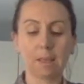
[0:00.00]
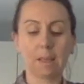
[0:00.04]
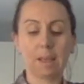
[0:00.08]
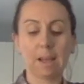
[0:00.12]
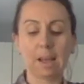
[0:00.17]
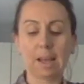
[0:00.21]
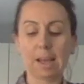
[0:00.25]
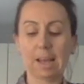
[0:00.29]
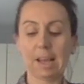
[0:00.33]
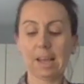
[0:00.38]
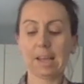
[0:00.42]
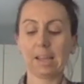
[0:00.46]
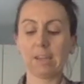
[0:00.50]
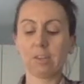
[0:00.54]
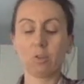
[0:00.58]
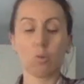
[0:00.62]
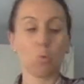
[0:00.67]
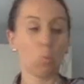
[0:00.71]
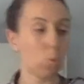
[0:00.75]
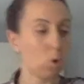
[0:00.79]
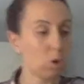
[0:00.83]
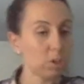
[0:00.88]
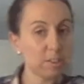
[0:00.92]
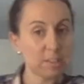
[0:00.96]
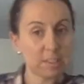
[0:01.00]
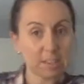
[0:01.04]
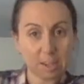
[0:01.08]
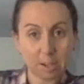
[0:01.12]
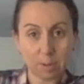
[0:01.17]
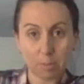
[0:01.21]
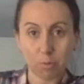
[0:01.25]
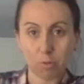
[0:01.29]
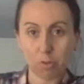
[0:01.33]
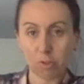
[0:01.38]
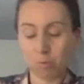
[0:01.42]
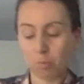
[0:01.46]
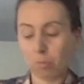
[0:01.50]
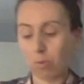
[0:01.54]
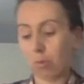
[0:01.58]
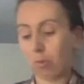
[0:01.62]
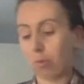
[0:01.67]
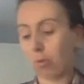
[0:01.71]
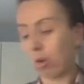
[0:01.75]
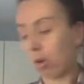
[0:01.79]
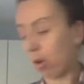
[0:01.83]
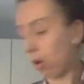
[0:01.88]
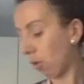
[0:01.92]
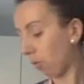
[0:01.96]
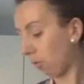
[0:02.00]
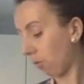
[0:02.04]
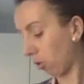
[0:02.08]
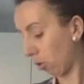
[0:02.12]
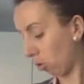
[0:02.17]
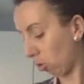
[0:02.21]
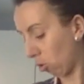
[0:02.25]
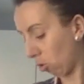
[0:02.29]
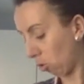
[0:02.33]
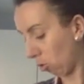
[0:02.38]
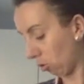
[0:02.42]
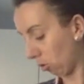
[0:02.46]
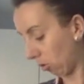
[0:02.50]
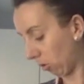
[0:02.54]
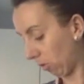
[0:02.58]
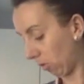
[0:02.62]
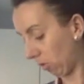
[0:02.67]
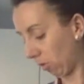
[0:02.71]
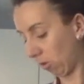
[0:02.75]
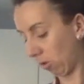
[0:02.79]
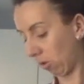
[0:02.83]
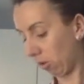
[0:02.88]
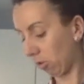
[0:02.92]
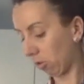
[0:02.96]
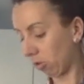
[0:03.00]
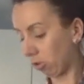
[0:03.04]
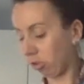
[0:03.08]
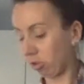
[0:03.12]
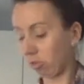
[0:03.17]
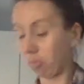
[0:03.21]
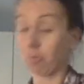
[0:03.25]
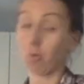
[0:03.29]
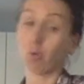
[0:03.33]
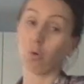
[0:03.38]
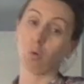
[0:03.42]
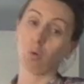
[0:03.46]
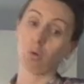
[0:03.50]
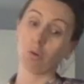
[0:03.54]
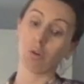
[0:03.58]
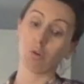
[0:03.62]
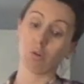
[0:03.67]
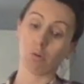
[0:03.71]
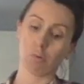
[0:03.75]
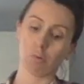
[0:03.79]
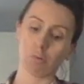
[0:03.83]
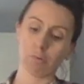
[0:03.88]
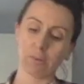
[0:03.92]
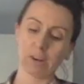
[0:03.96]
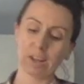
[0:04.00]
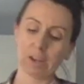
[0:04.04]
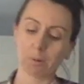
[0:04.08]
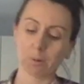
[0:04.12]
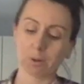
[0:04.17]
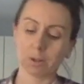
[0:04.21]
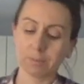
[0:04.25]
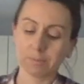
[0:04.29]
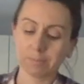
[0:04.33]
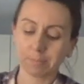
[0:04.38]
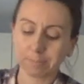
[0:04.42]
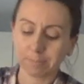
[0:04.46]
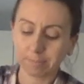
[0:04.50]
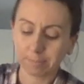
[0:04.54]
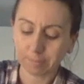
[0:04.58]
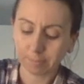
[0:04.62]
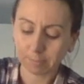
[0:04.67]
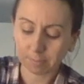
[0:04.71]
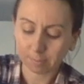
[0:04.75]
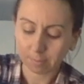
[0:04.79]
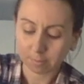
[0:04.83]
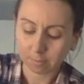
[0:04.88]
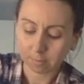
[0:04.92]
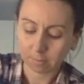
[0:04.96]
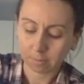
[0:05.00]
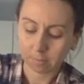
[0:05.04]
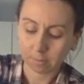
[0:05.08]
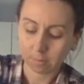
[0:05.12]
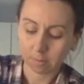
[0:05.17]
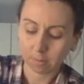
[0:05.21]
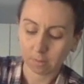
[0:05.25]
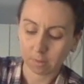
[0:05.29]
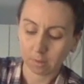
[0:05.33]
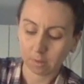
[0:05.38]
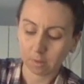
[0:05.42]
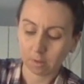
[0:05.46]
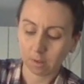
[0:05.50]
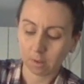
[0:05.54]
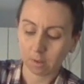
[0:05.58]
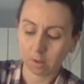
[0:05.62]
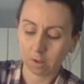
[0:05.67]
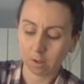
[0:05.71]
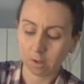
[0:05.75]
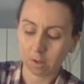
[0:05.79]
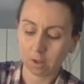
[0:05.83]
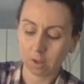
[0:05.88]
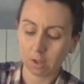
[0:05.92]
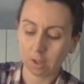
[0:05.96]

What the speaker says: And 1 tablespoon of cornstarch or cornflour. Okay.